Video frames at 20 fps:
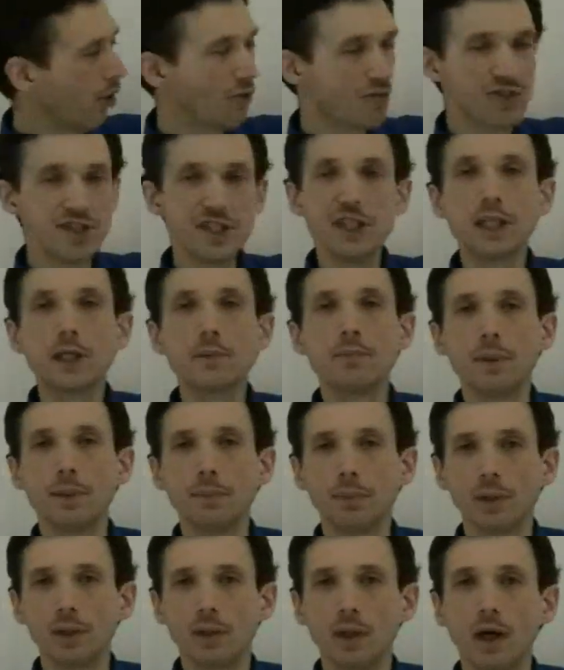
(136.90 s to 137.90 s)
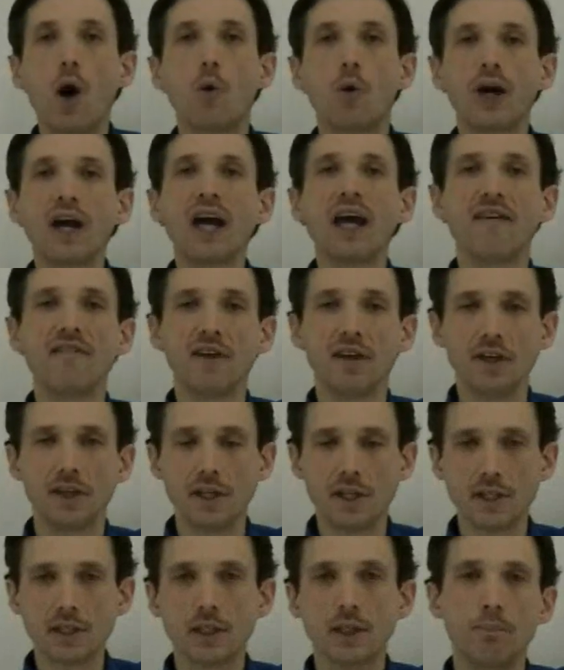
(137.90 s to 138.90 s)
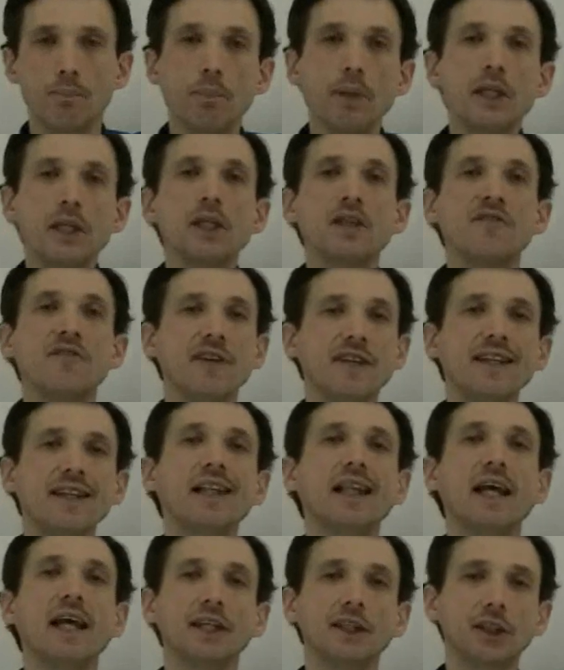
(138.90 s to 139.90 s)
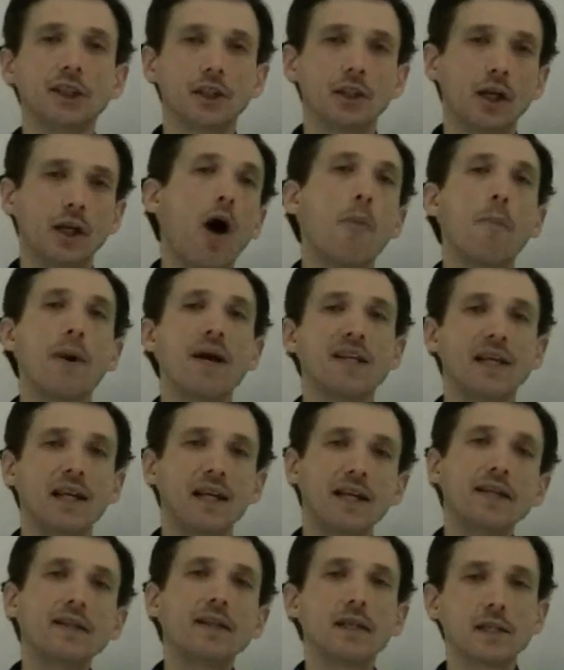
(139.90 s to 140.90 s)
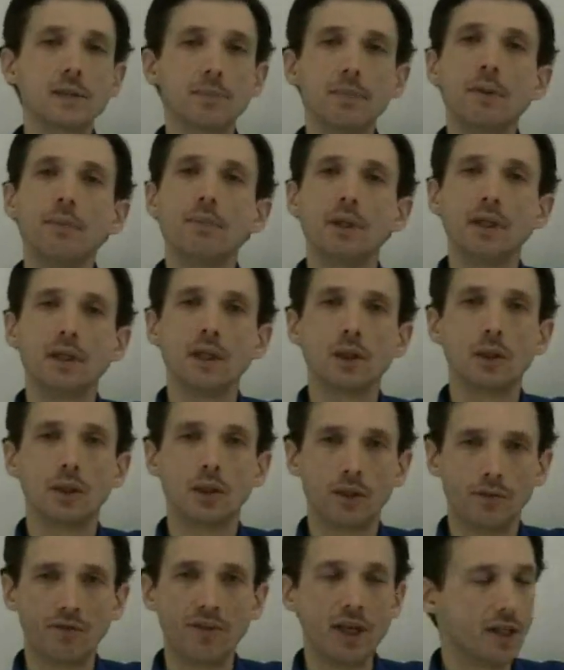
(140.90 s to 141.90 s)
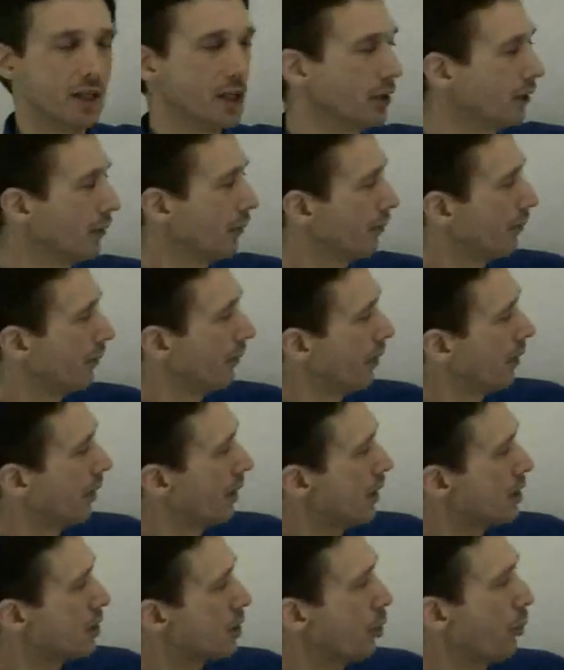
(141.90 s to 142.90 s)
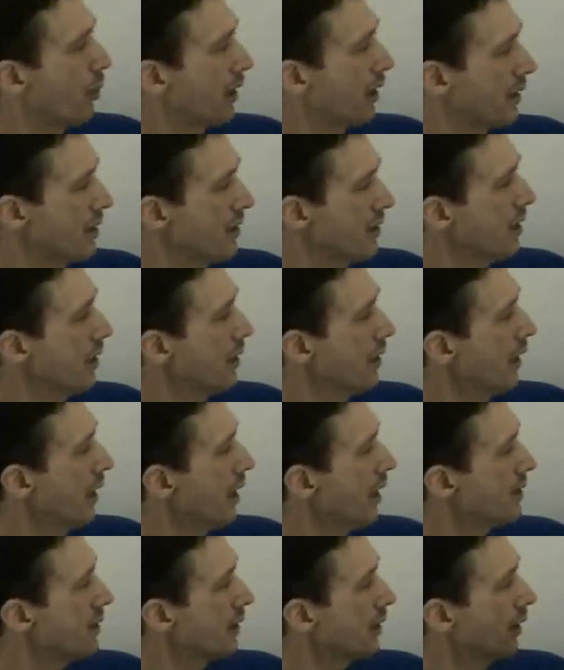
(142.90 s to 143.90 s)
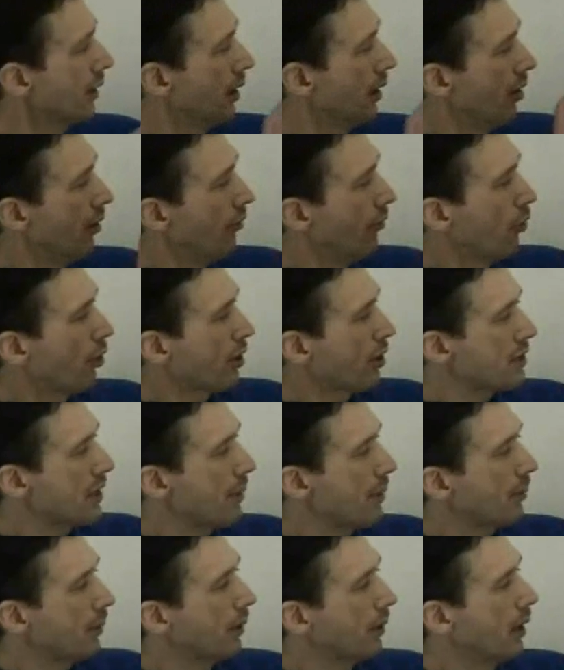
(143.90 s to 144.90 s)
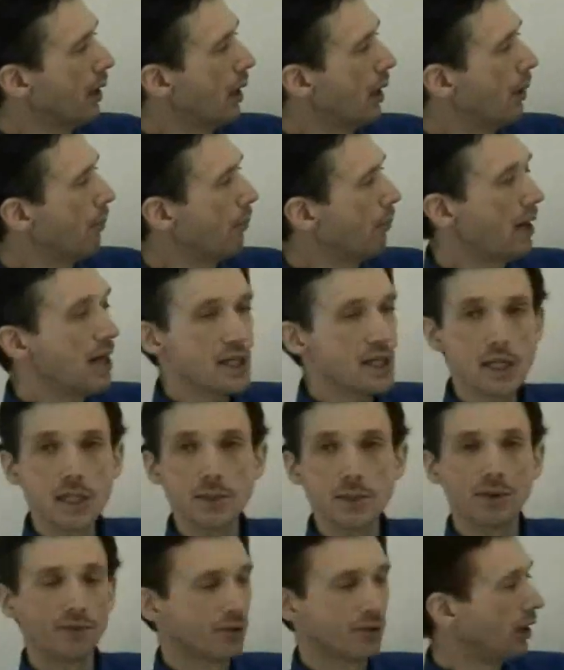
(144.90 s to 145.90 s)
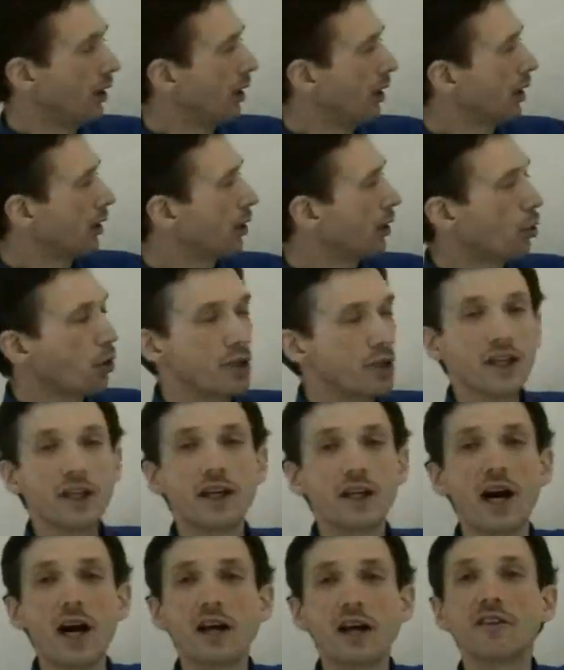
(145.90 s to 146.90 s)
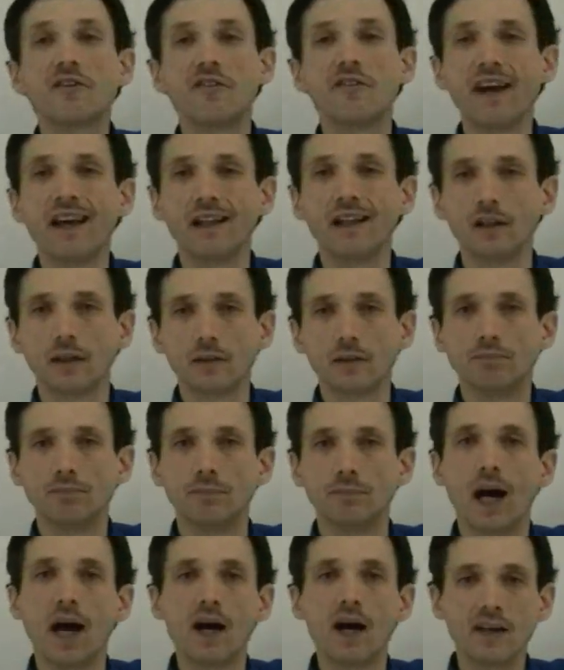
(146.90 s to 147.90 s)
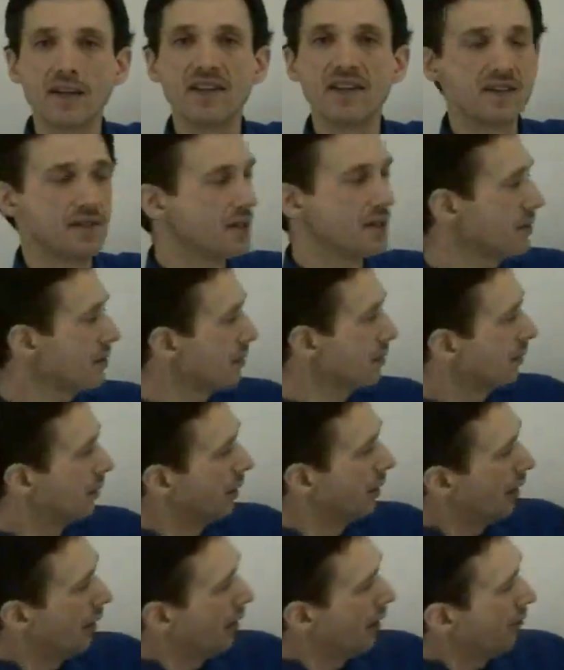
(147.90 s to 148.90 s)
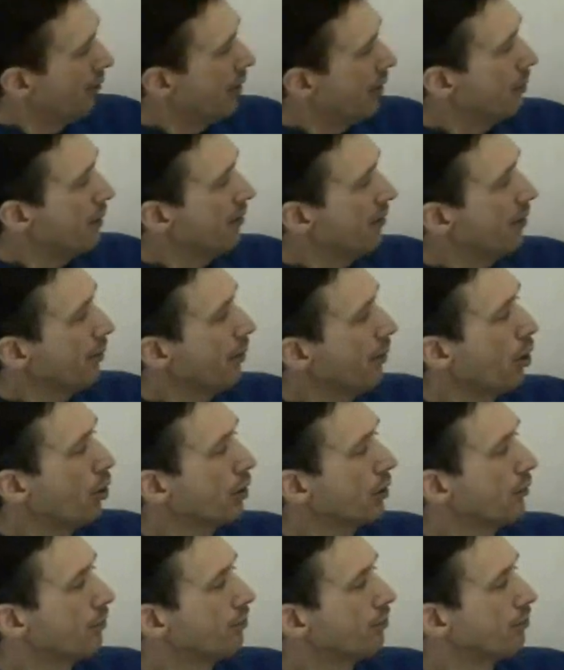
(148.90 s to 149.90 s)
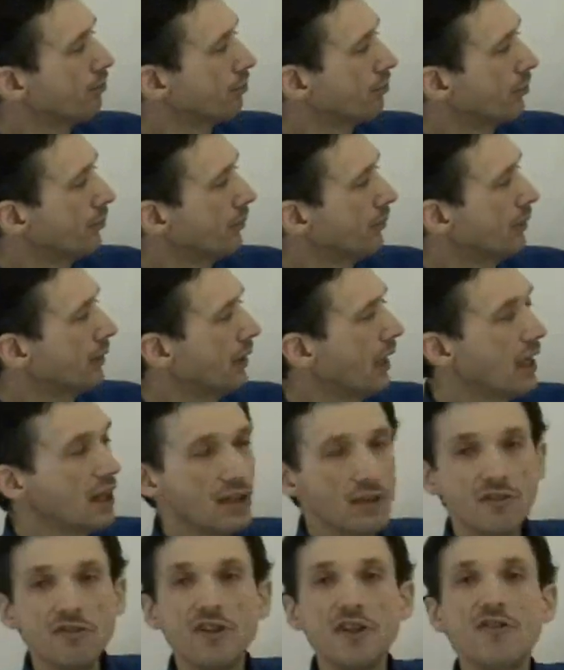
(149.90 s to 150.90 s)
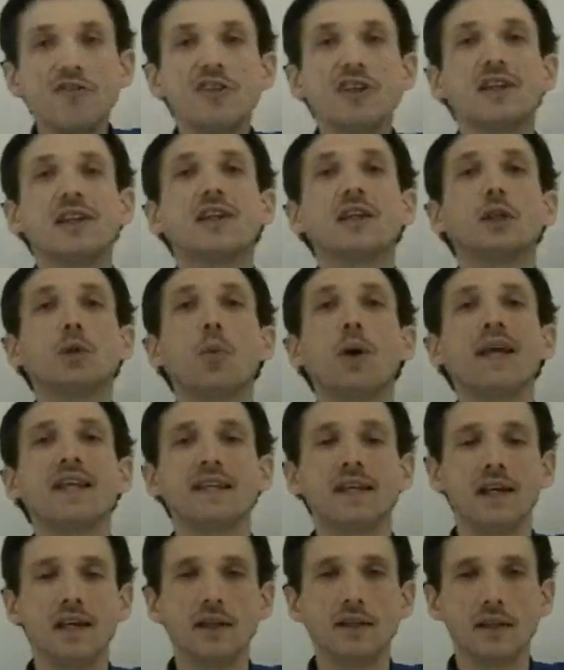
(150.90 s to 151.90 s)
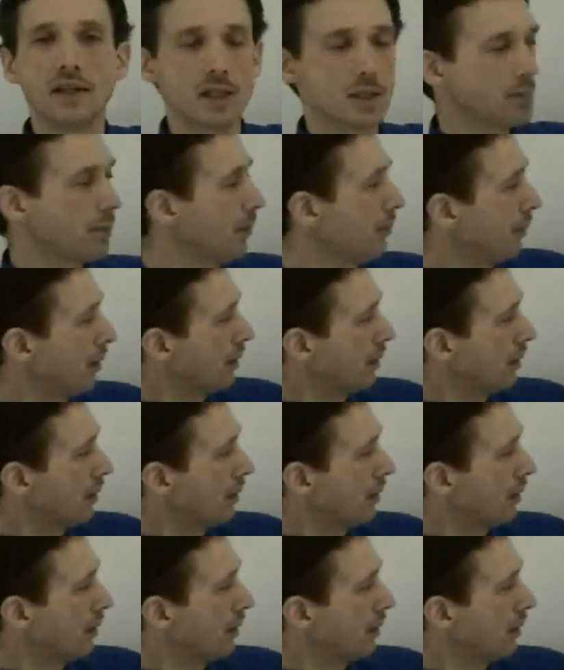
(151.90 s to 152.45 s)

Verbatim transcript: of sick people, how heavy it is, minute ventilation, how many liters per minute they need. So we can see here that, for example, patients with chronic heart failure, heart disease, they breathe about 10, 15, 20 liters per